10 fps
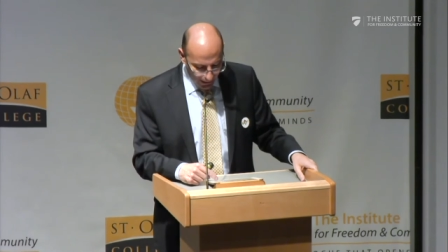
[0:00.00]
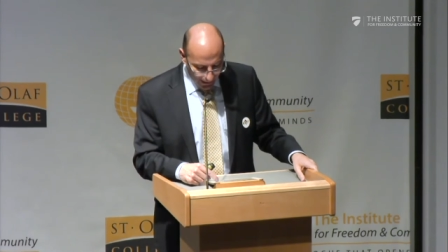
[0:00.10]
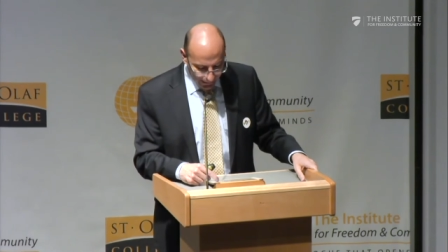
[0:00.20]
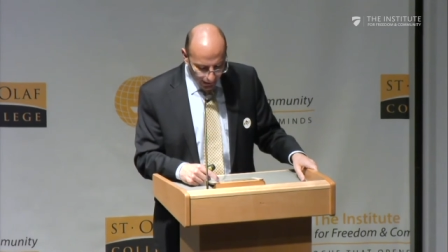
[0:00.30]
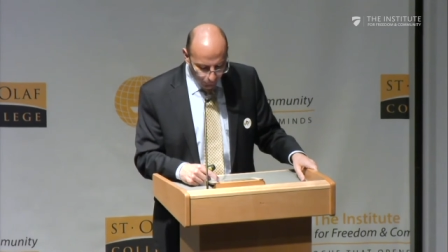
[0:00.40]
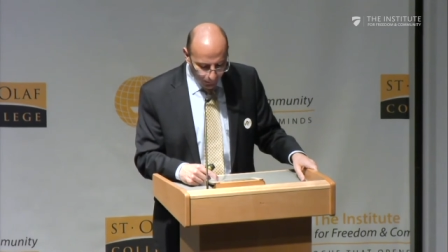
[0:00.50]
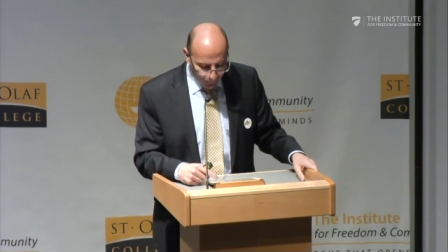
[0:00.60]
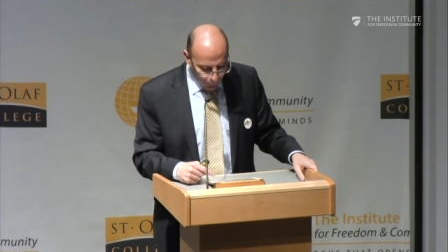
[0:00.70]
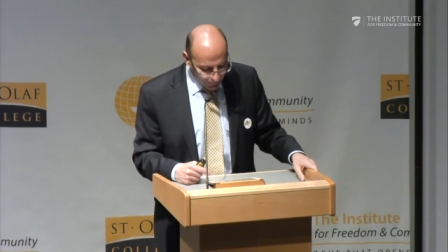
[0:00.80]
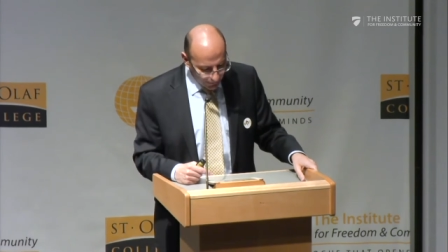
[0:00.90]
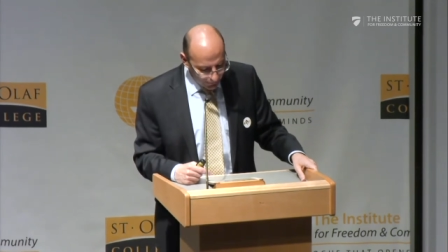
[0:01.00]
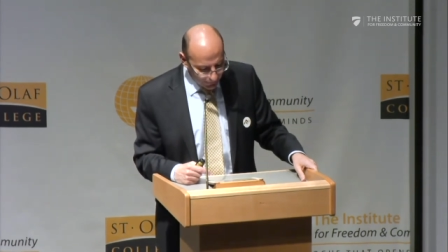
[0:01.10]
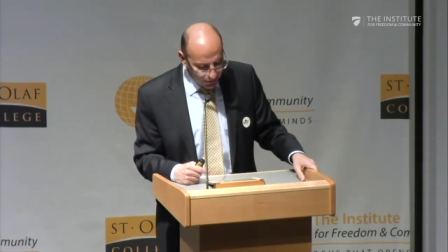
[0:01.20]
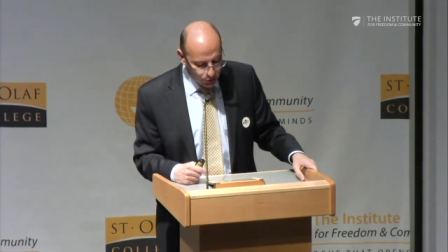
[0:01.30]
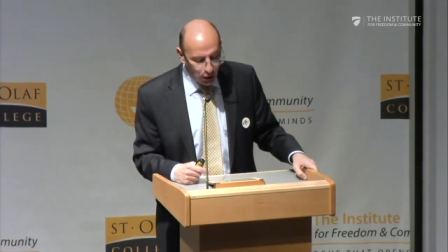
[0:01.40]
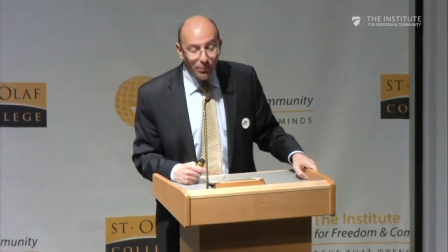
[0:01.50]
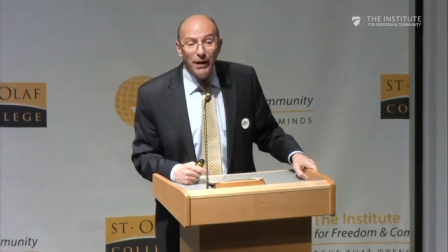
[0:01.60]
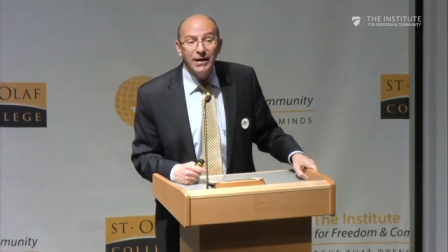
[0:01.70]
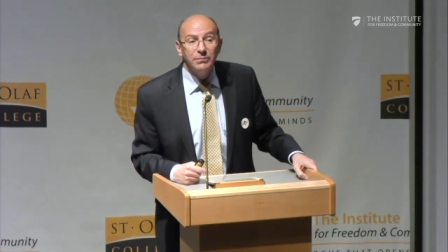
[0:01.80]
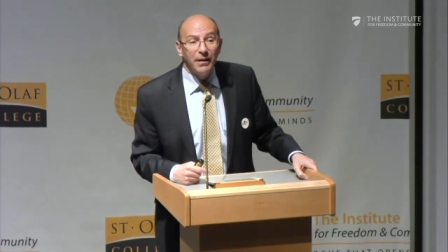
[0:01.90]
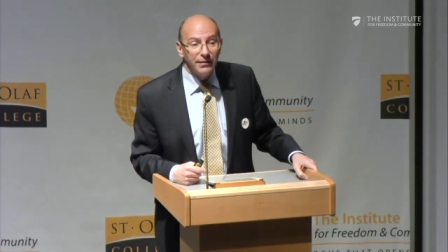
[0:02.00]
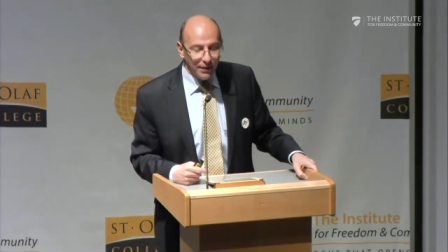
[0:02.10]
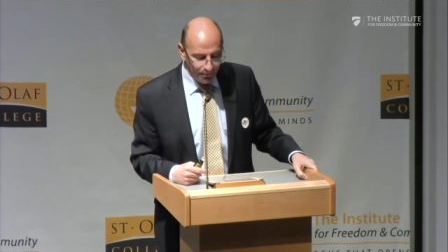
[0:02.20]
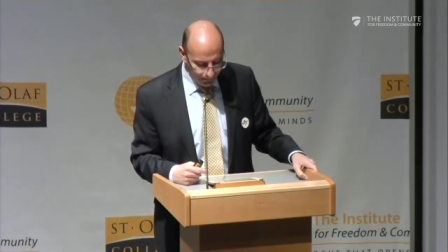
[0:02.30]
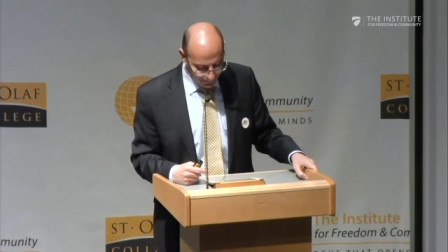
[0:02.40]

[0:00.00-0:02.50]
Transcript: and how important it is to abide by them.